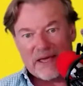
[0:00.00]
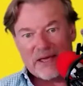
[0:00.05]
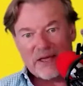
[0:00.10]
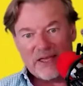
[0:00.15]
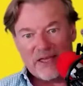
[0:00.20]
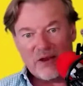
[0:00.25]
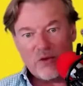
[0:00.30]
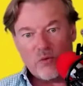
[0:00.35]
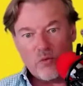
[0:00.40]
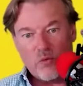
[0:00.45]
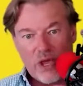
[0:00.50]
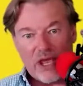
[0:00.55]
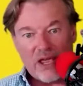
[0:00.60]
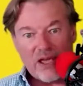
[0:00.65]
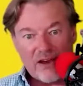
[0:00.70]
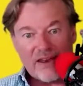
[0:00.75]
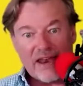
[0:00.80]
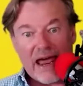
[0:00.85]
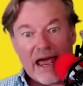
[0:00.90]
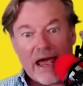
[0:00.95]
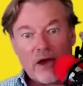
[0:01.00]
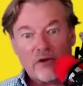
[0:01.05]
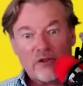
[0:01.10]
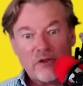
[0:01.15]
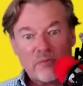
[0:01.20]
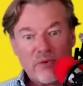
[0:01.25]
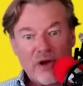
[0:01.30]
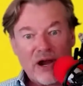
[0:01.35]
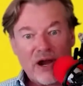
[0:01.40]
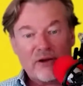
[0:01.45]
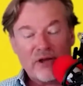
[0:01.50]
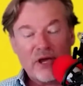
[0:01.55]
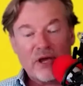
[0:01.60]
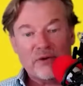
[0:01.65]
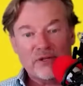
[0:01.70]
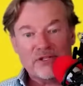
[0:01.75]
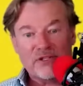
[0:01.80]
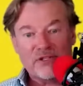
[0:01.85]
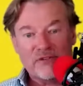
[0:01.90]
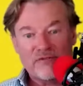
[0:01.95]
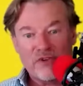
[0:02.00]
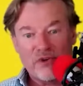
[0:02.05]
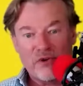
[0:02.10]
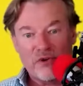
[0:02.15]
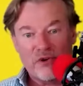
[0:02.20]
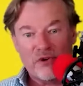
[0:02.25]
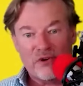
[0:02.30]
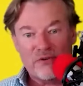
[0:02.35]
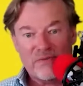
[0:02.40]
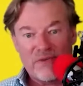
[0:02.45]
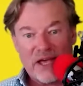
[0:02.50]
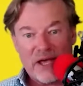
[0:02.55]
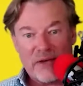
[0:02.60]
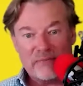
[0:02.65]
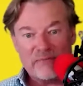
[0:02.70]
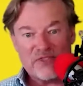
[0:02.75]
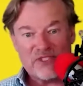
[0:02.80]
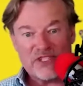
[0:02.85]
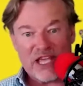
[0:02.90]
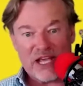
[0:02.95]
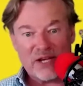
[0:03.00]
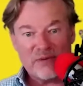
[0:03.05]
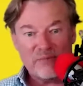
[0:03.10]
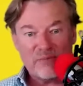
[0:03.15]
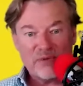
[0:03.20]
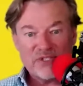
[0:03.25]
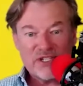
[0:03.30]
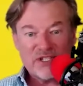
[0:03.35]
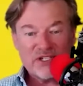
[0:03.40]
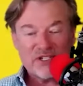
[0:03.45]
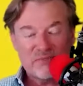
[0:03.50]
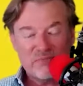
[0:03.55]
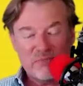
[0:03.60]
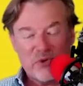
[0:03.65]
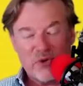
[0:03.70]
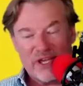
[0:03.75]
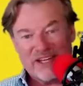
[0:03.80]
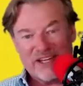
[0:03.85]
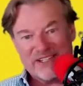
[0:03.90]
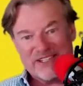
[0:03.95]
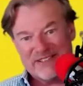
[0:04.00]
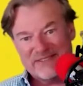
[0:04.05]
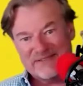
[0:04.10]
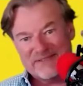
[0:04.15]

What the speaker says: We are now the proud owners of your second position mortgage?